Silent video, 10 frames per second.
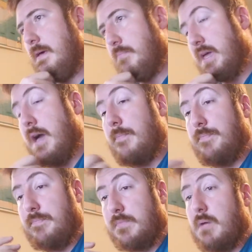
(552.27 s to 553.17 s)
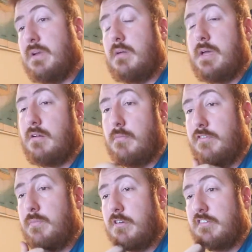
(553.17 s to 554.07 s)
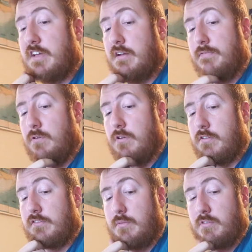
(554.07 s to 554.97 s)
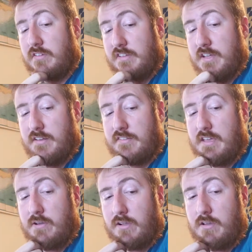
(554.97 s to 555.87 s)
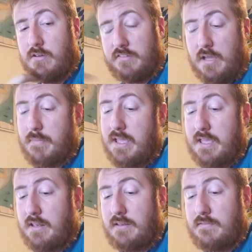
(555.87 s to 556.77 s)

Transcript: but yeah, company commander, I'm super excited for it. Super excited to see how it goes. I might,